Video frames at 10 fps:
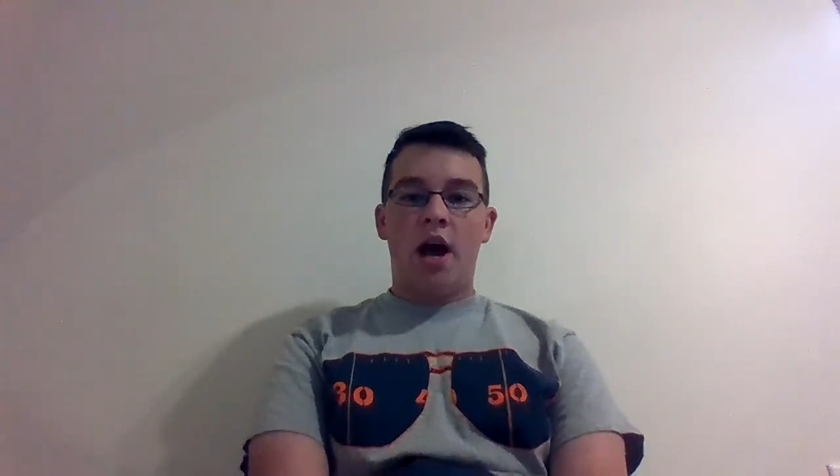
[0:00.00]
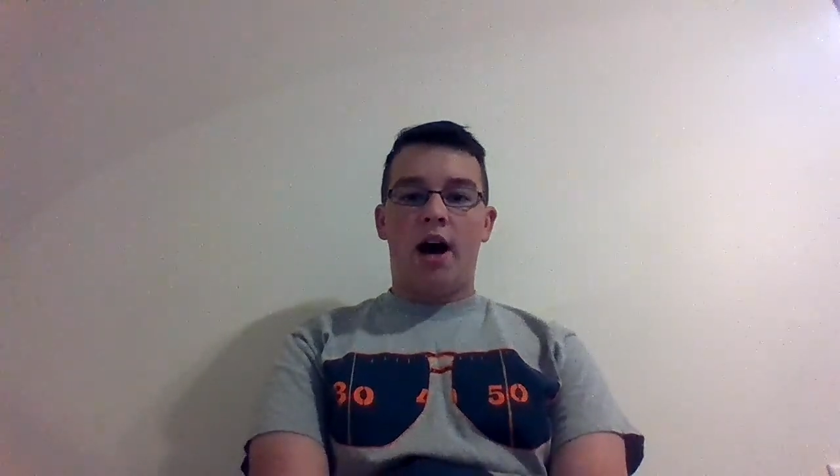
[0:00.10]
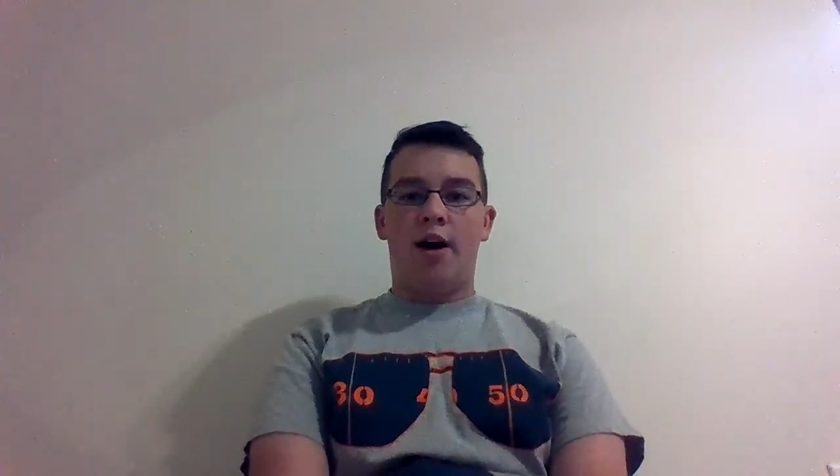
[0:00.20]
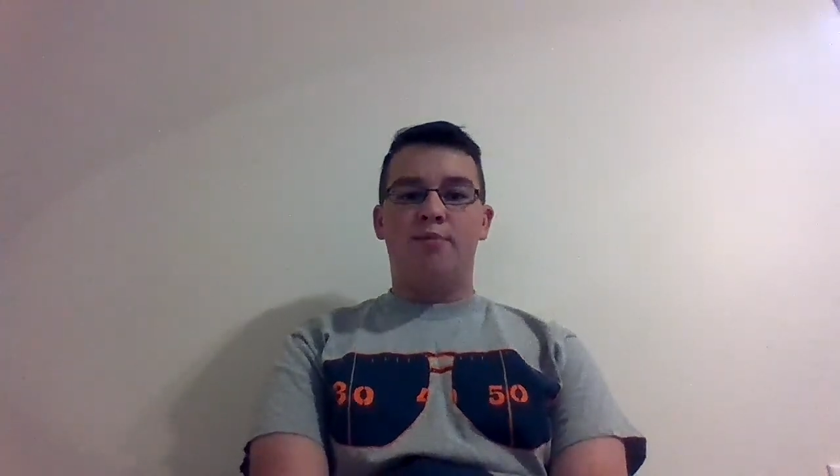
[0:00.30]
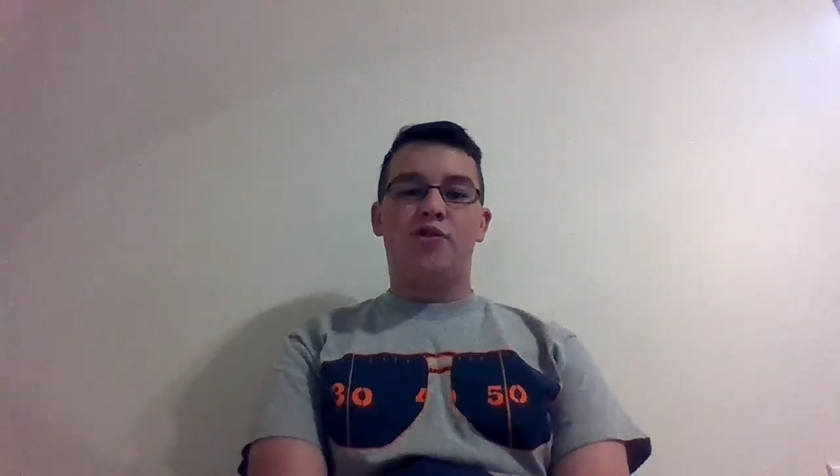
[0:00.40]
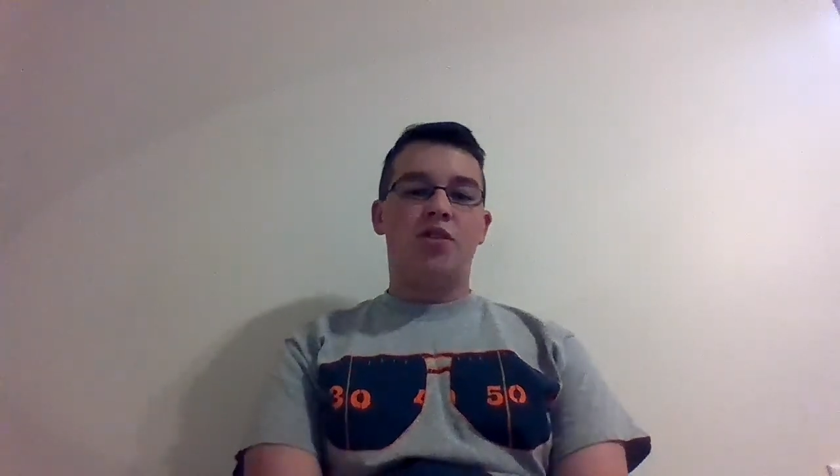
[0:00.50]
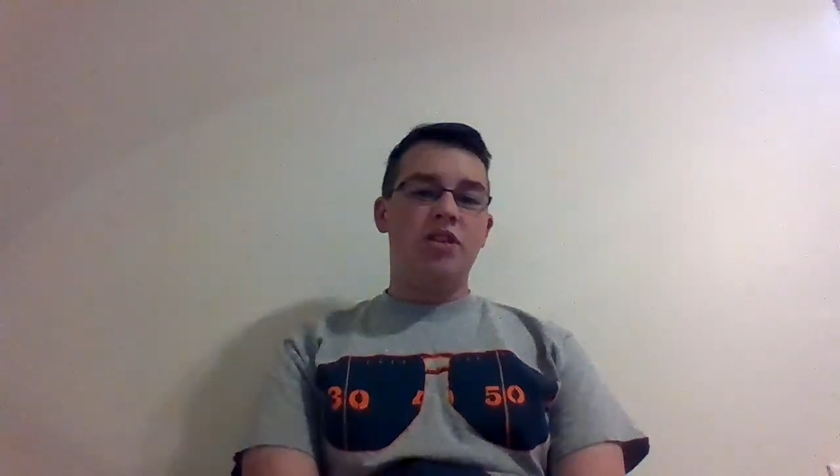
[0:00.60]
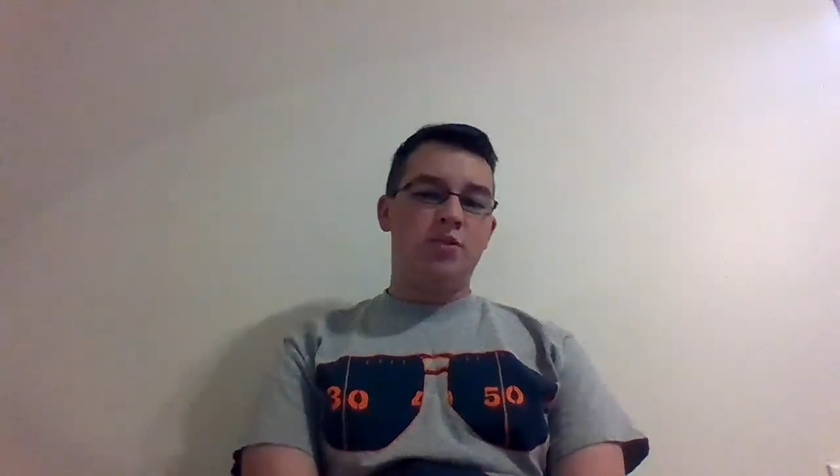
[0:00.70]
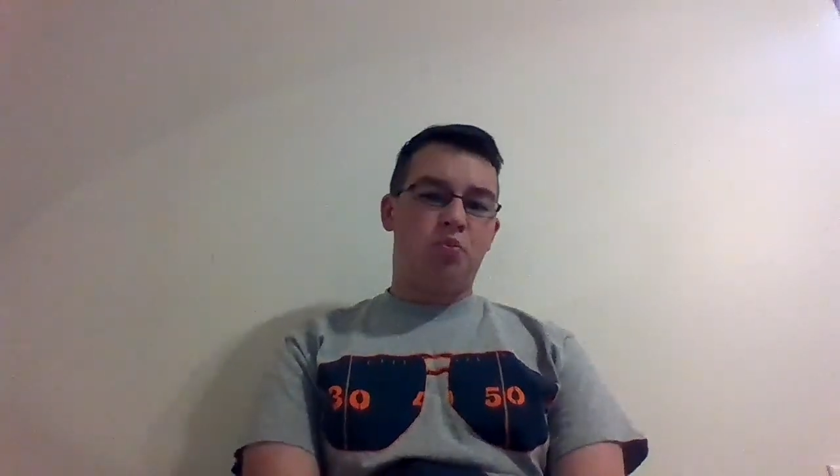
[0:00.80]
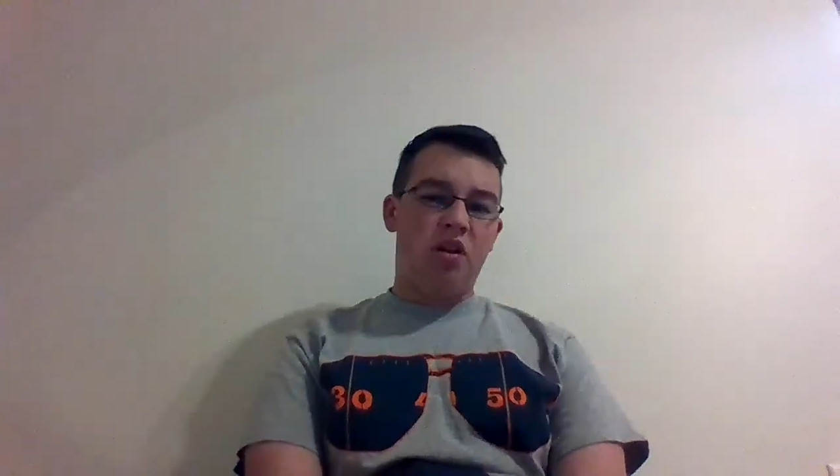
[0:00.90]
So
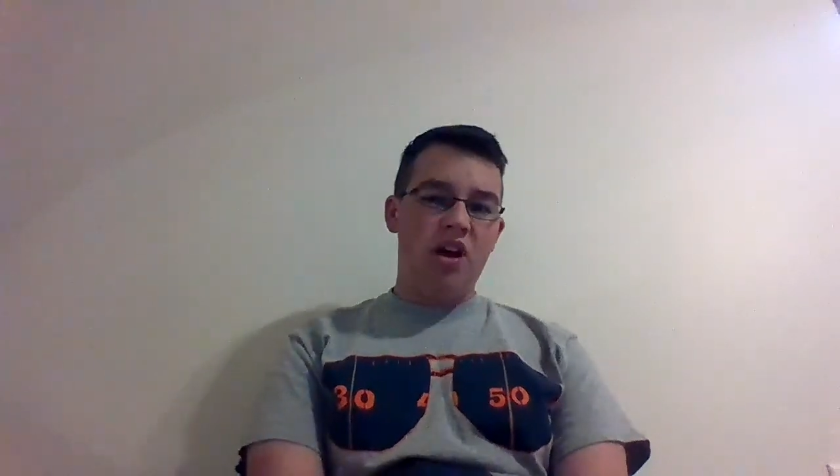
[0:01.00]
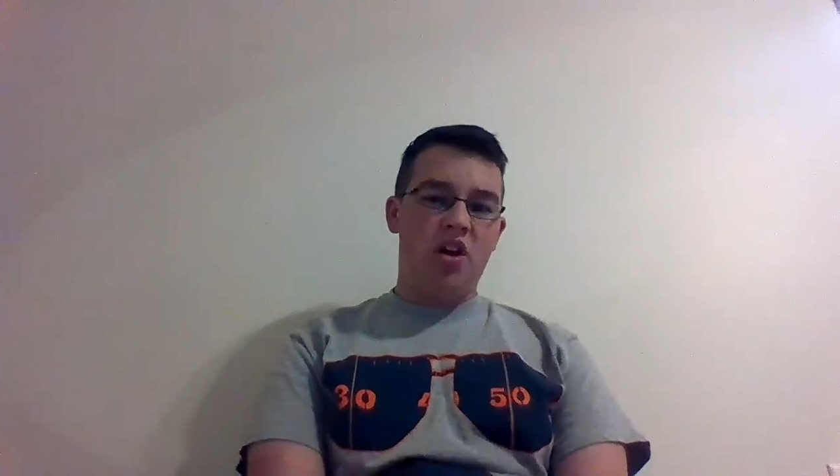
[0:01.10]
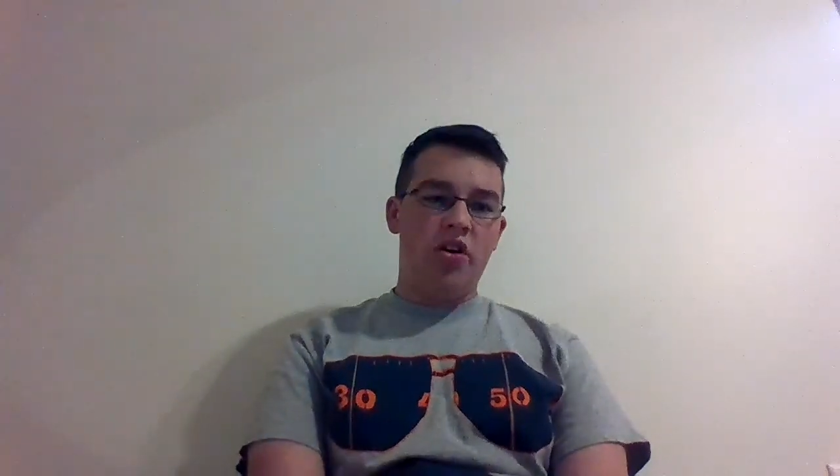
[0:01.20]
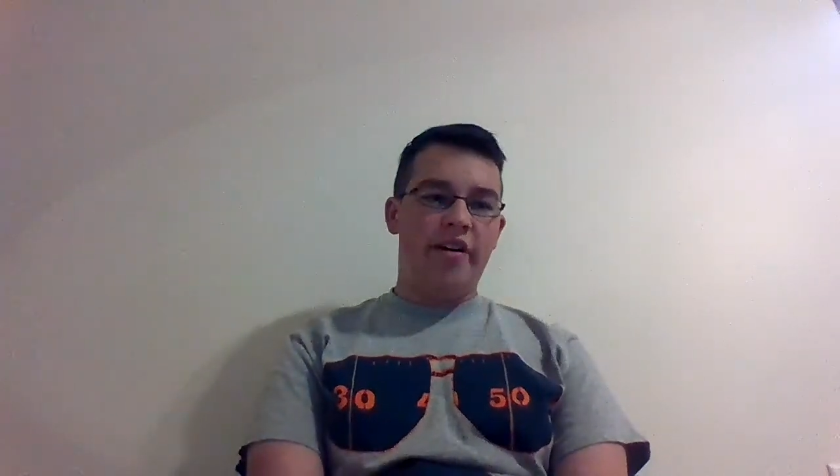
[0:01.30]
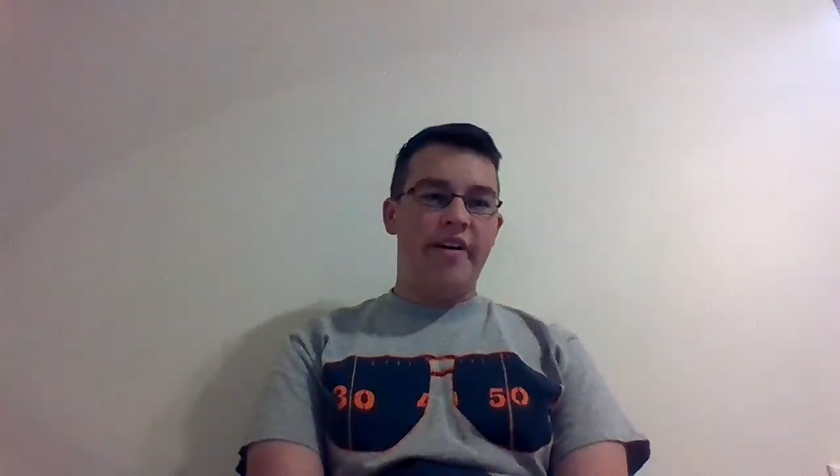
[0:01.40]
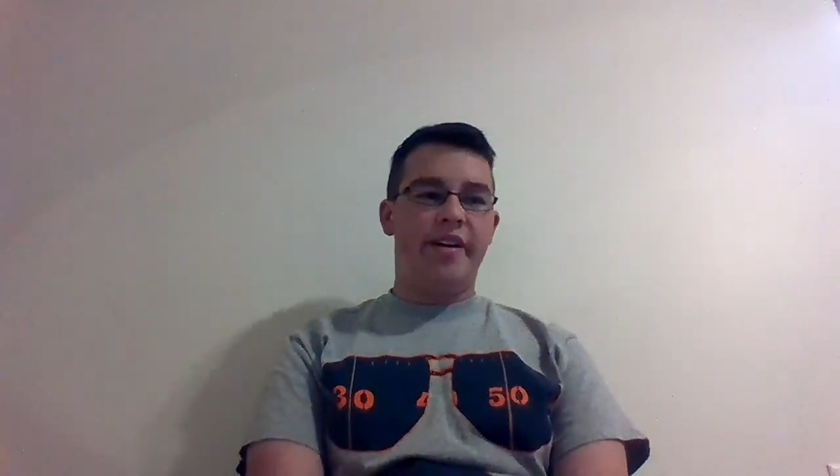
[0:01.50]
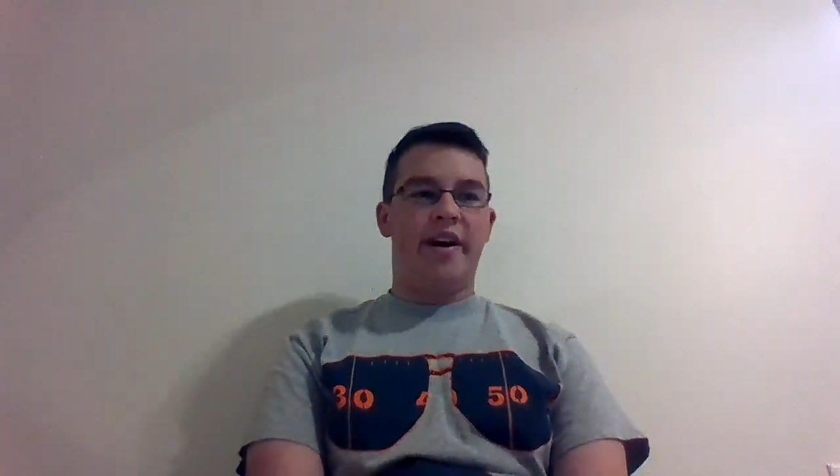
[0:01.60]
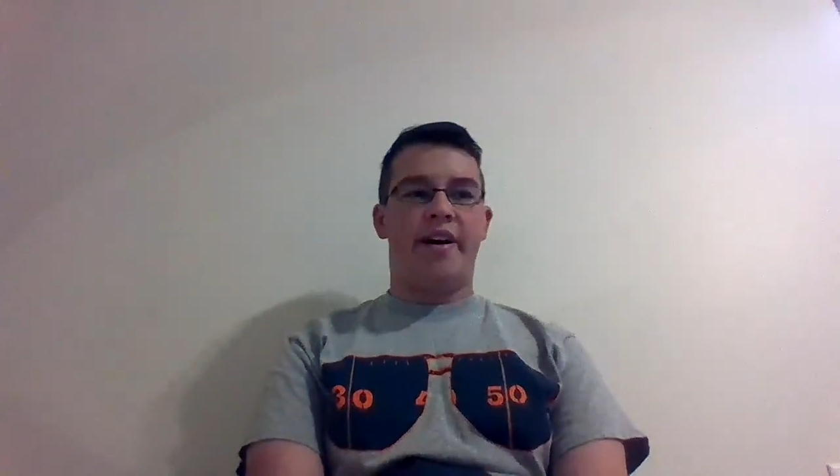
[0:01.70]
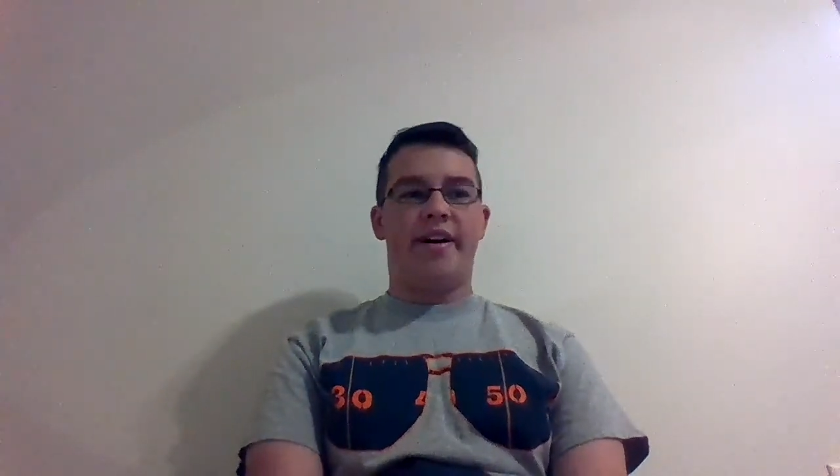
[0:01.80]
it's pretty good.